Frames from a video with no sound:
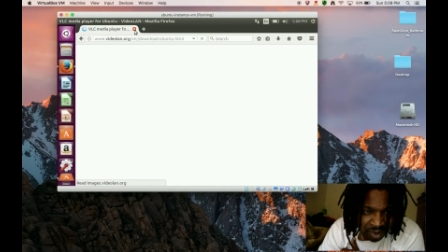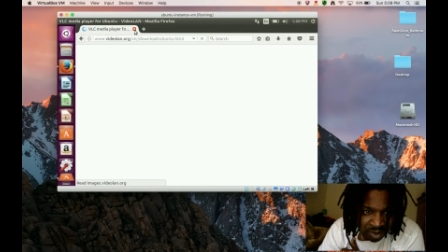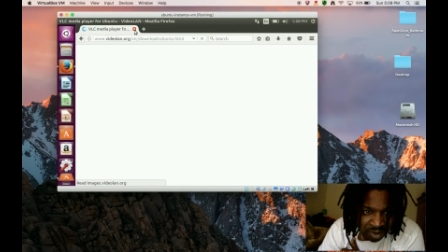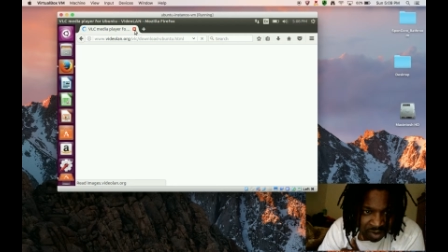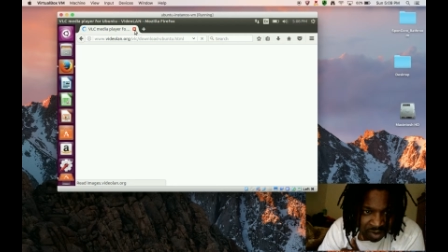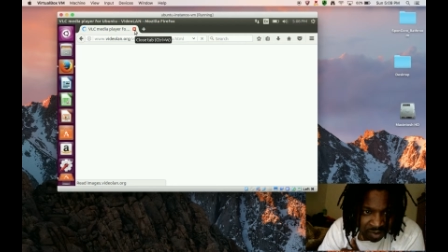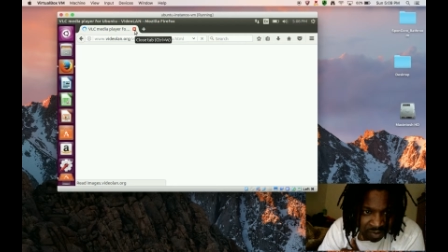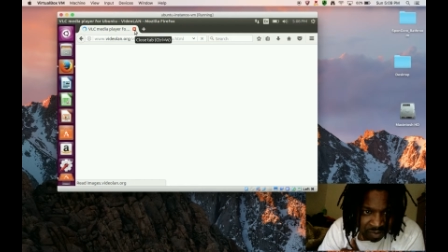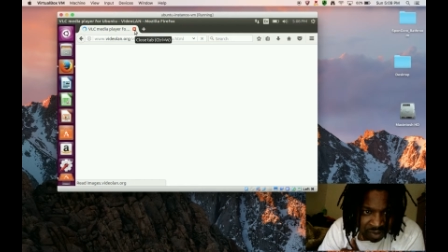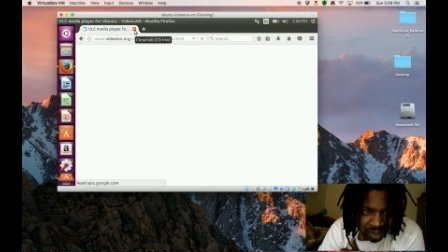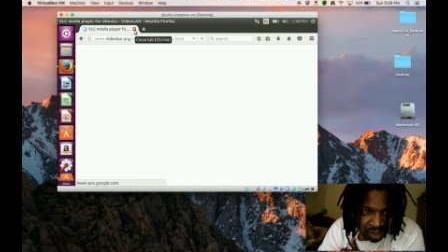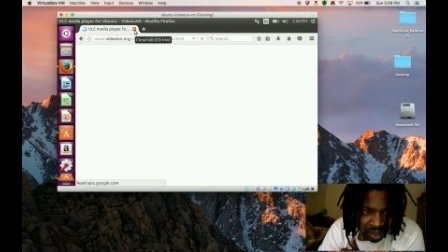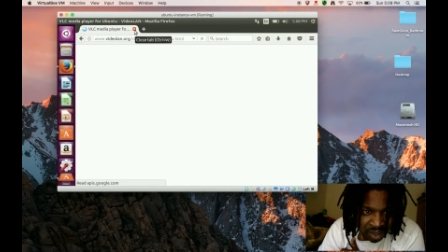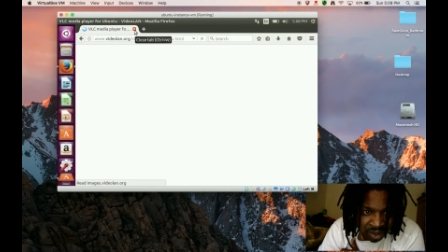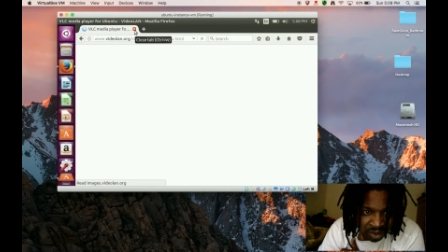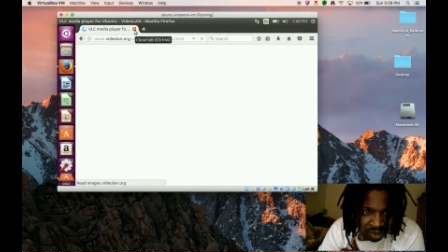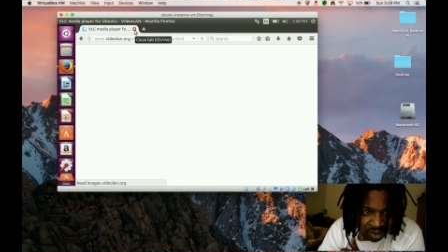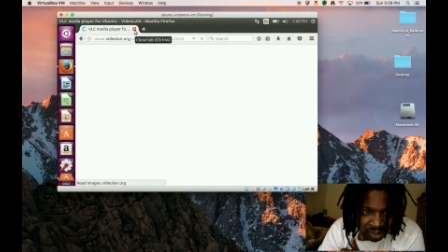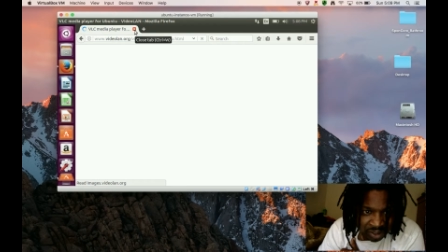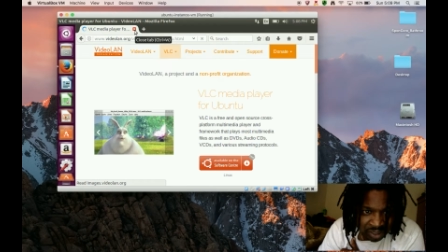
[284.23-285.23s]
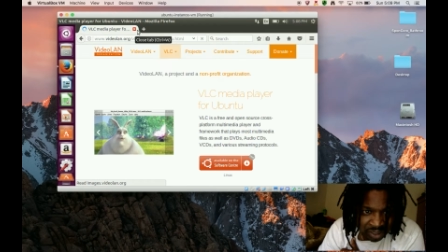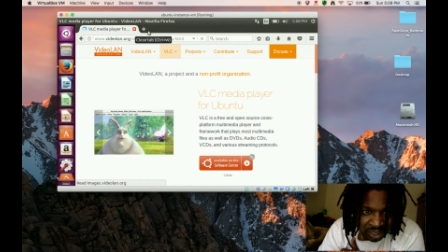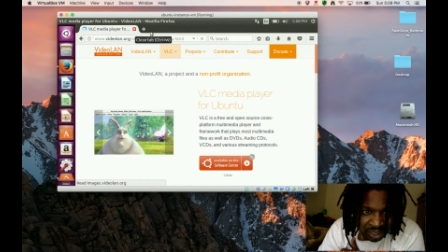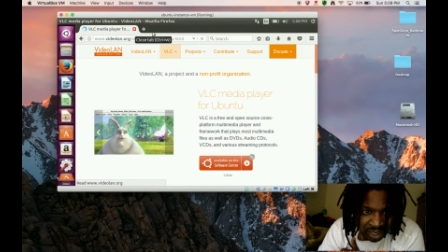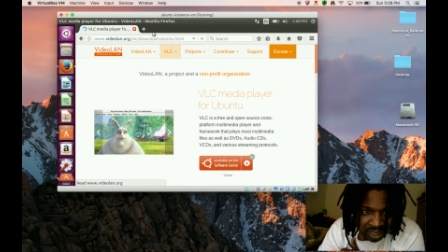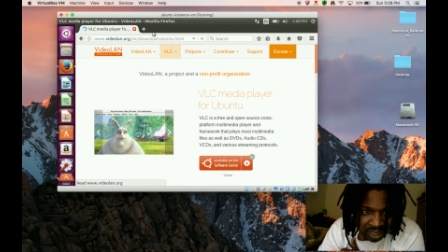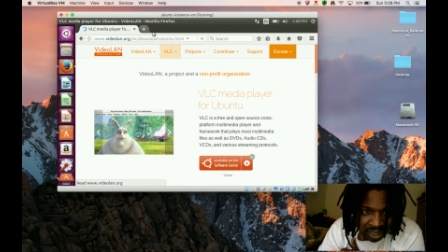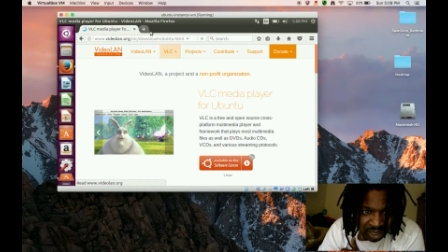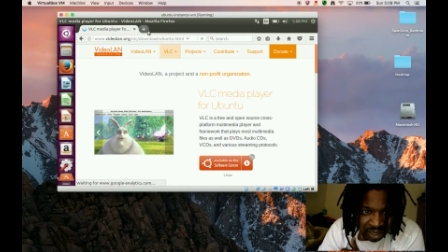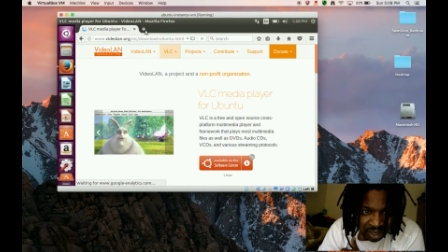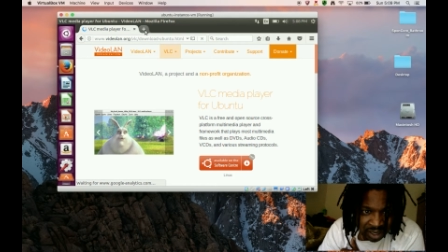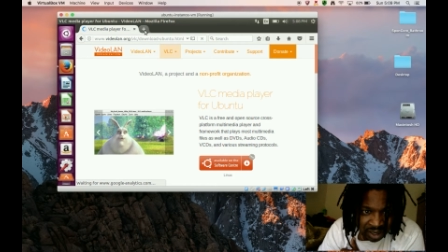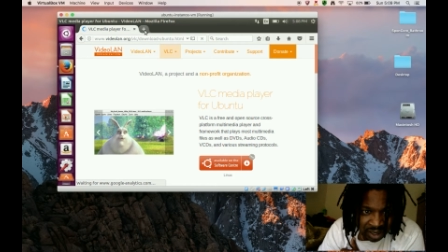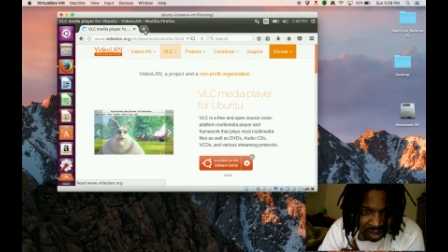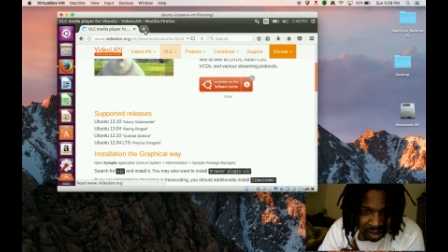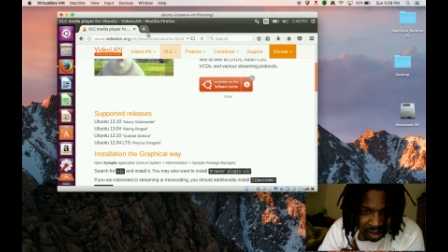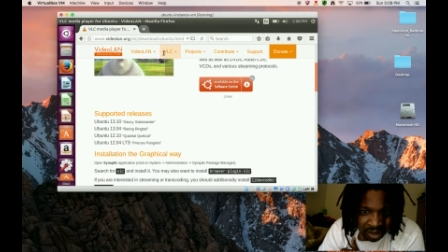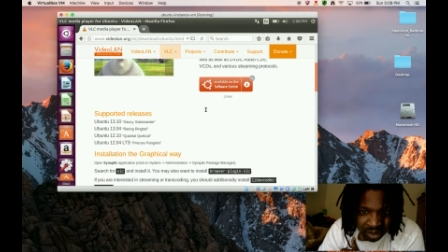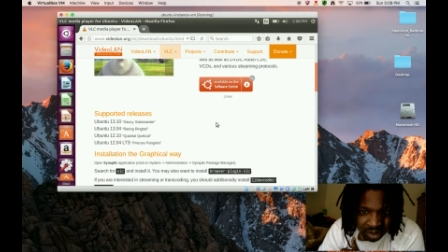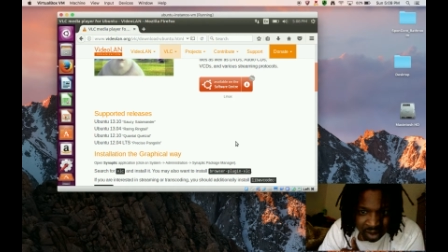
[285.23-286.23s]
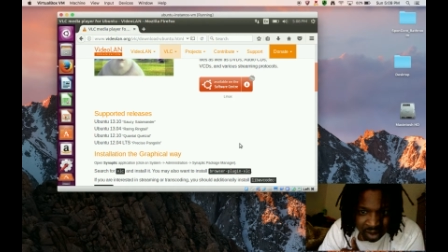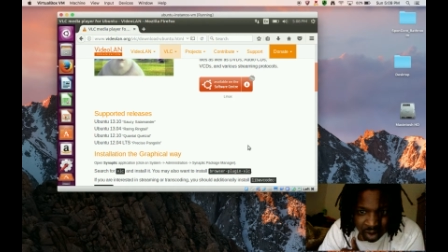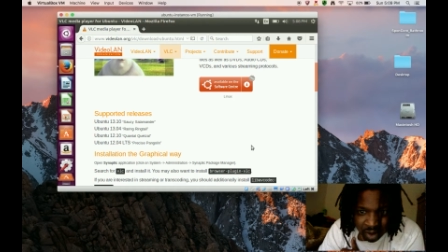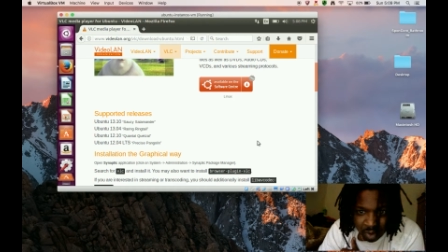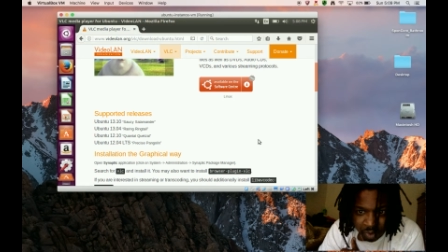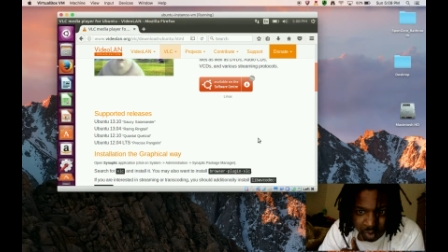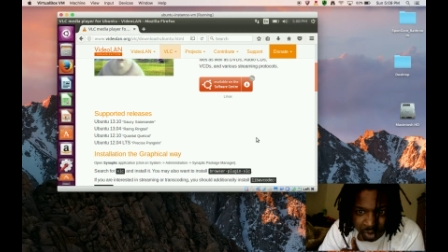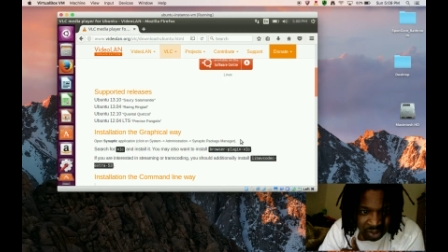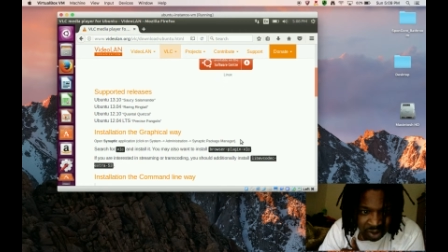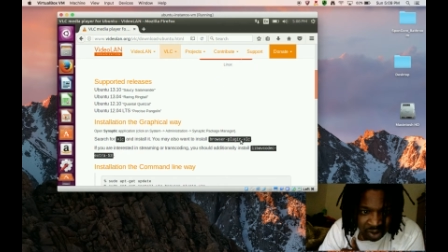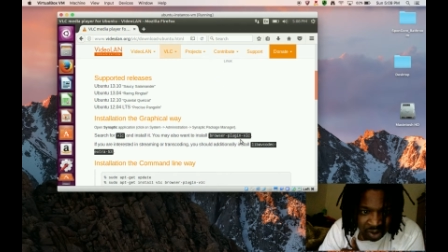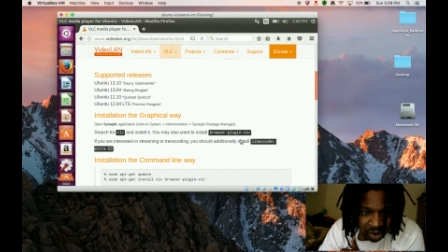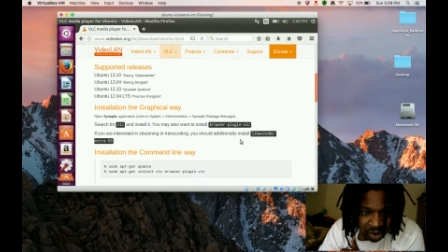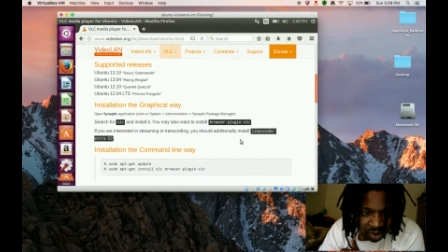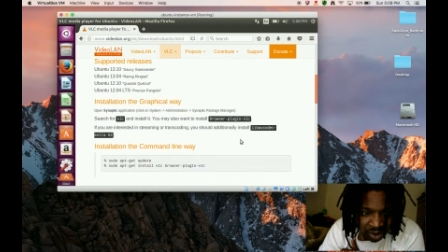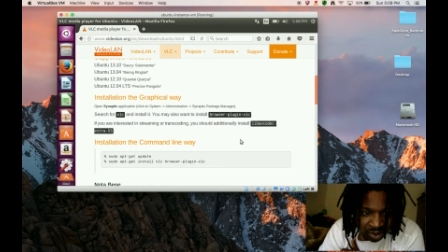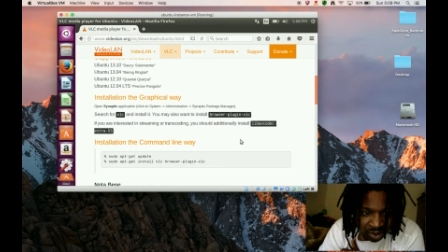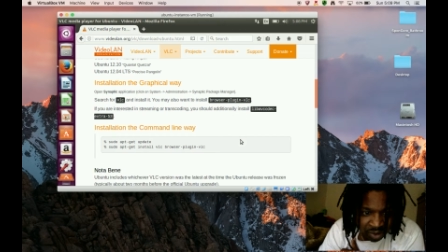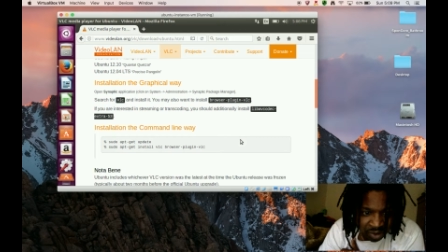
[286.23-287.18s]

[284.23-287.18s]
VLC open installer.